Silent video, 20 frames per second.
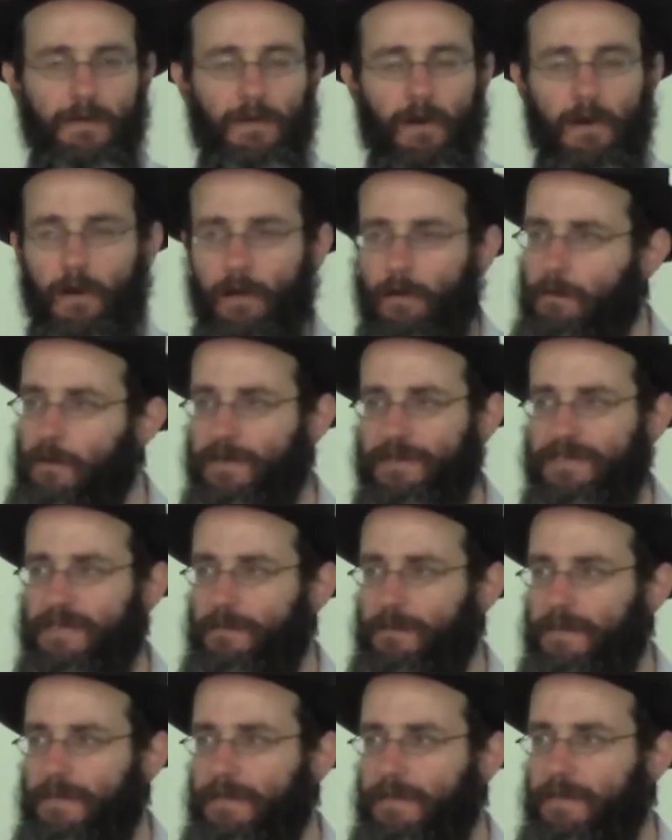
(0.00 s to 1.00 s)
or almost
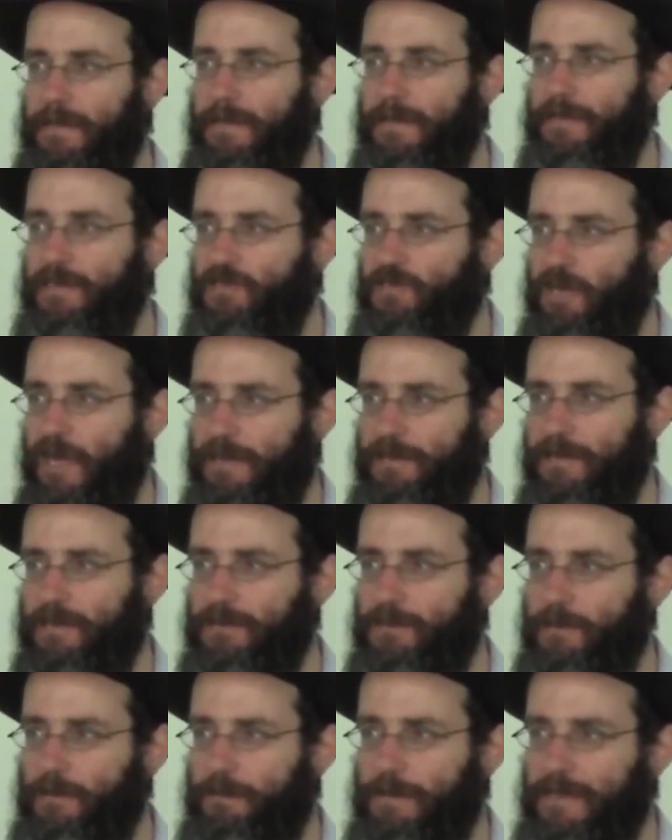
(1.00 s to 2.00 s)
immediately,
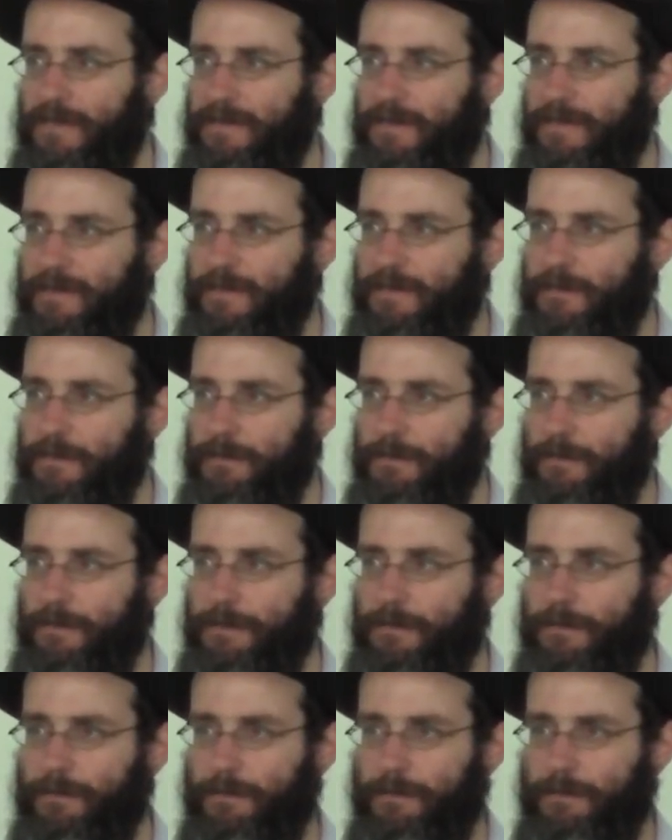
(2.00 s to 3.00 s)
shattered to pieces.
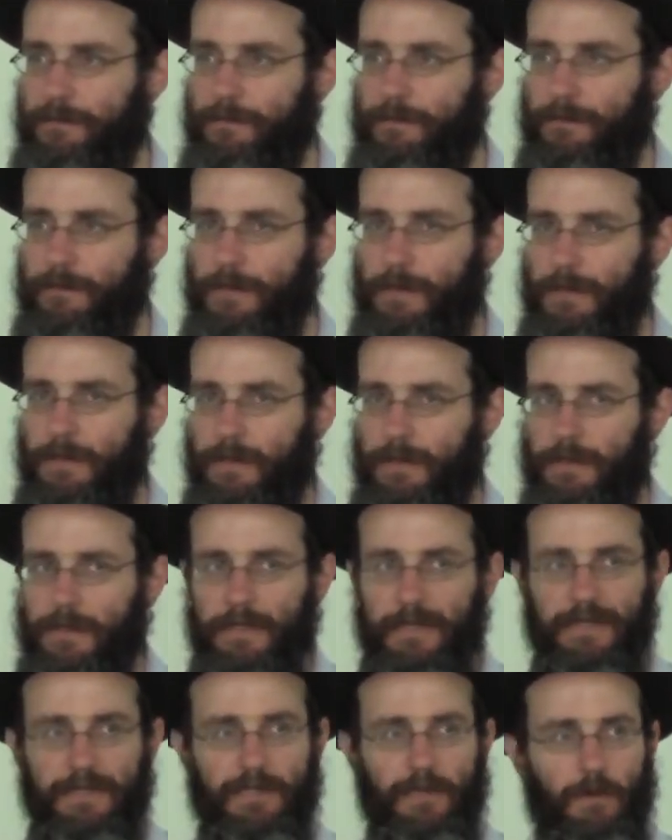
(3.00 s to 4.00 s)

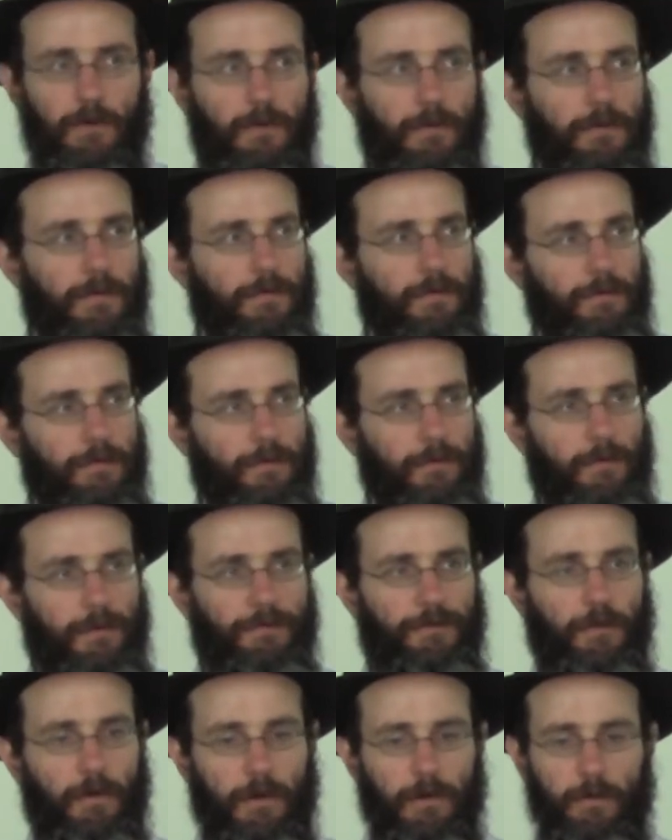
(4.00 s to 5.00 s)
So
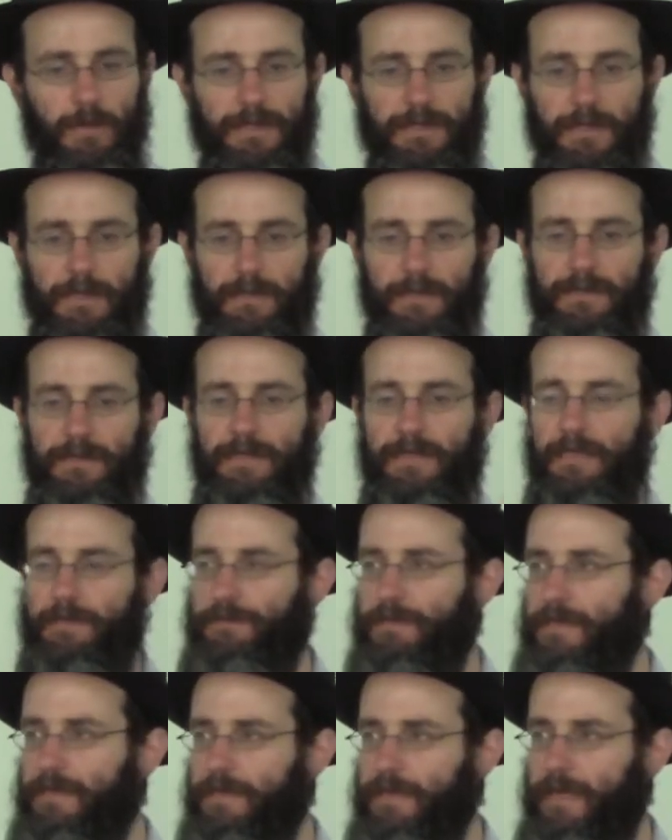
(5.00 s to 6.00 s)
before we said there's an
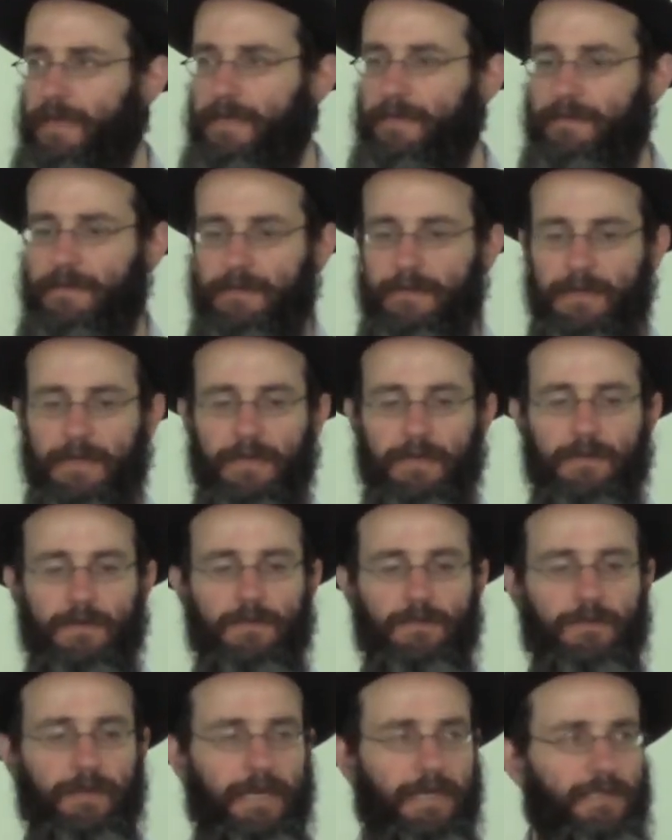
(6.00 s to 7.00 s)
infinite light, and then a
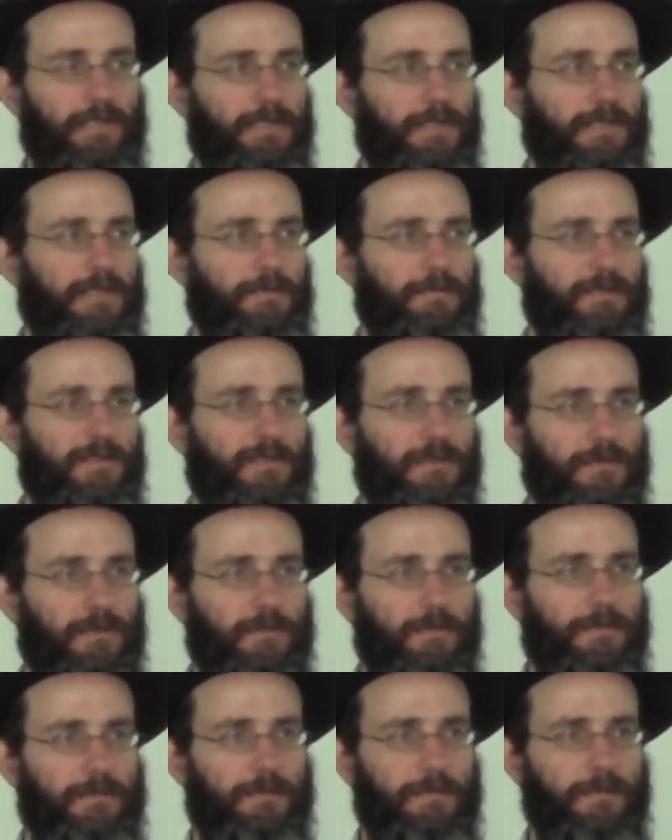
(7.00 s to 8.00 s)
contraction,
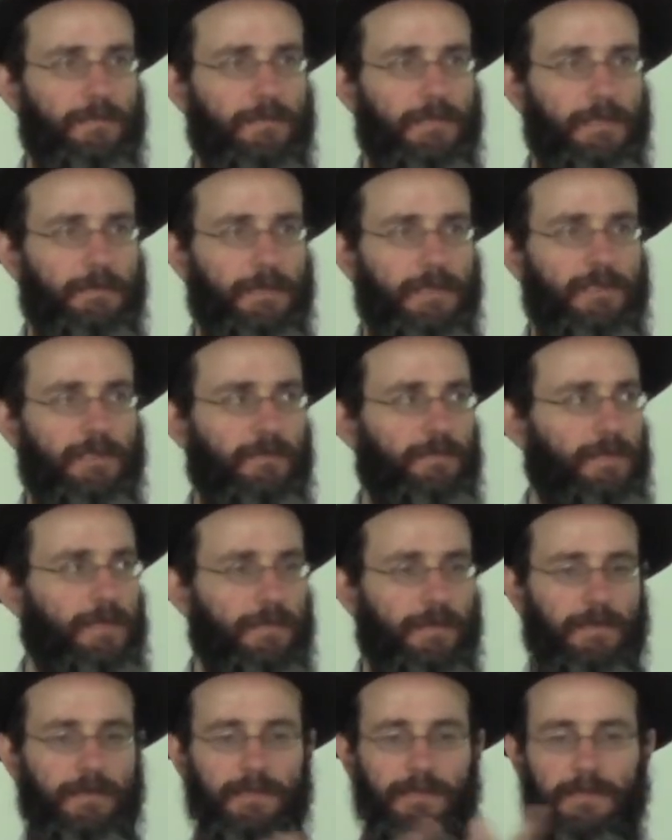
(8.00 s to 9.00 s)
tzimtzum,
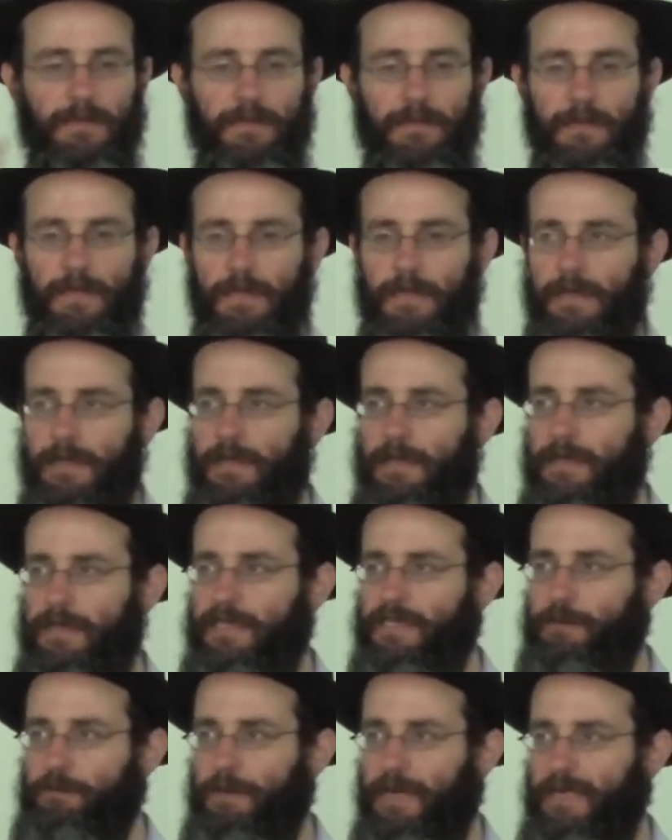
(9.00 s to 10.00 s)
diminishment, there's a
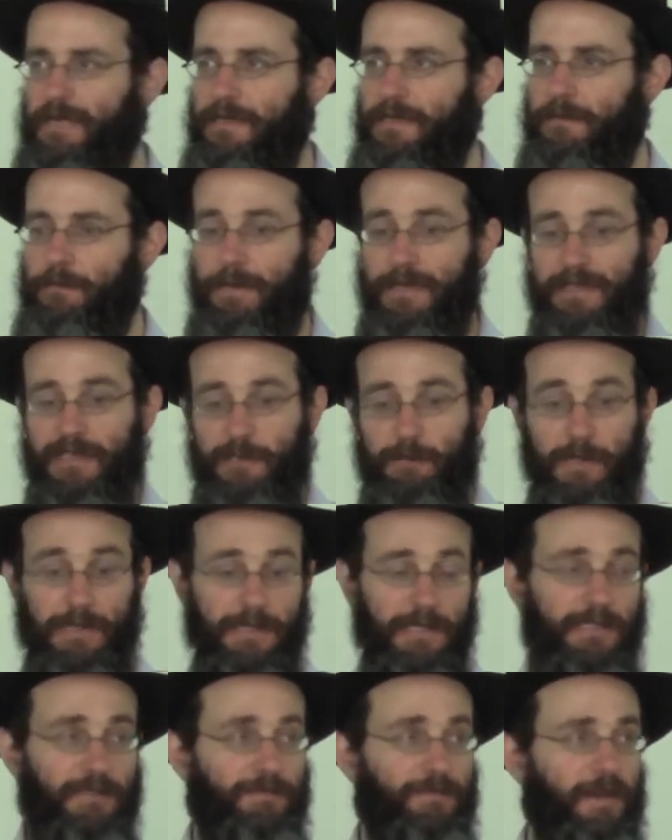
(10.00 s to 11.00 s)
space, but this
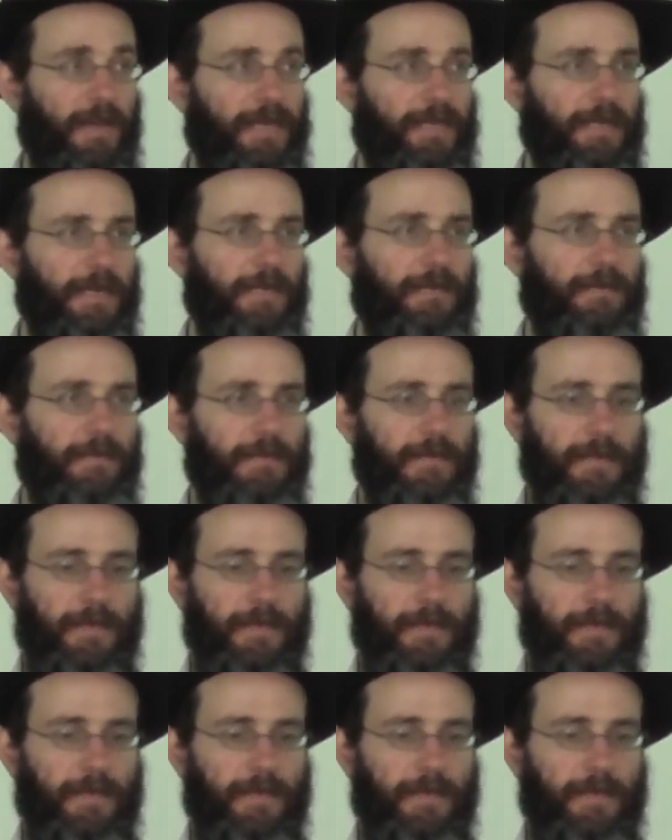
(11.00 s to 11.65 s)
space is finite.